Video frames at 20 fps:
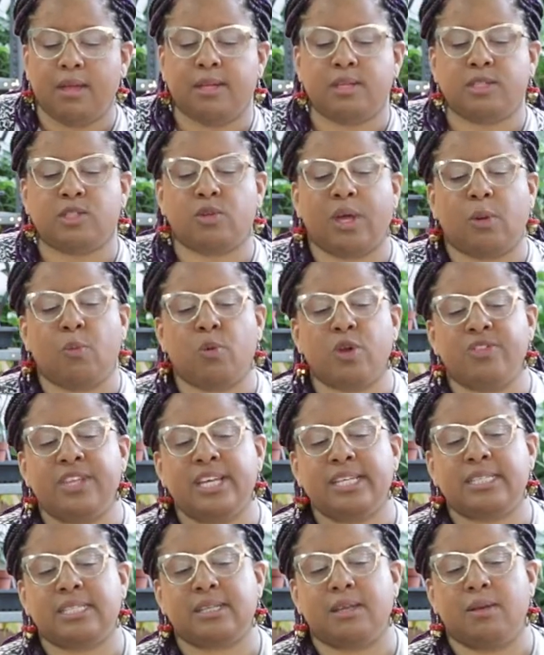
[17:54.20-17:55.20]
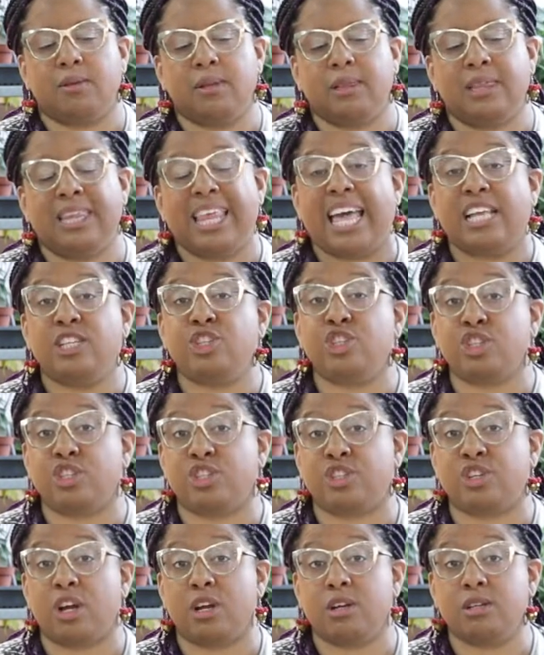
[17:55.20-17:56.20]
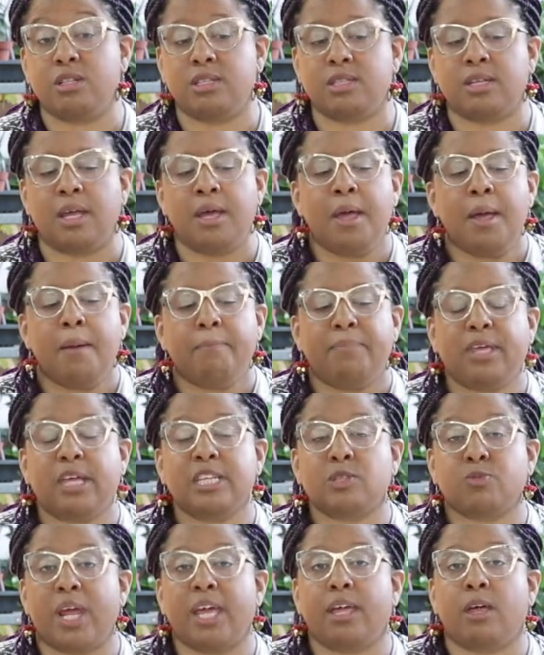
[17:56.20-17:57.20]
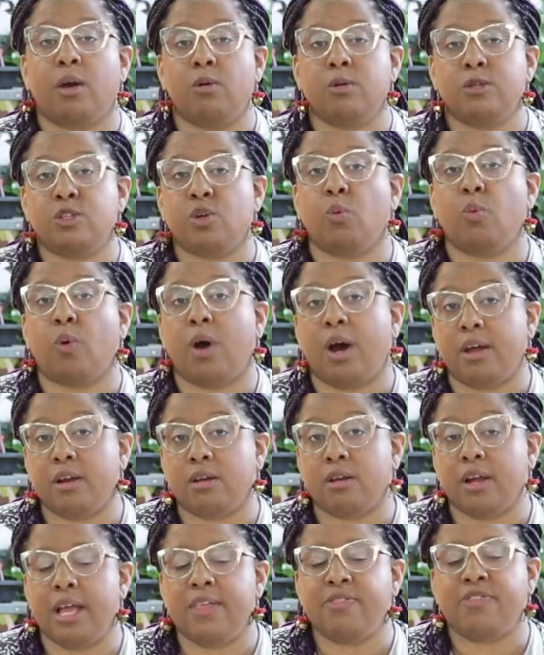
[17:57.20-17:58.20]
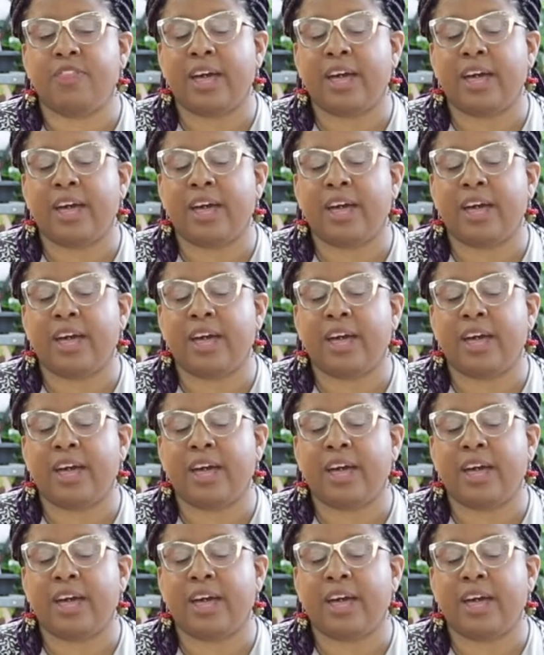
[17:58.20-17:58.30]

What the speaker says: So like where this ledge starts, because when I go to water it,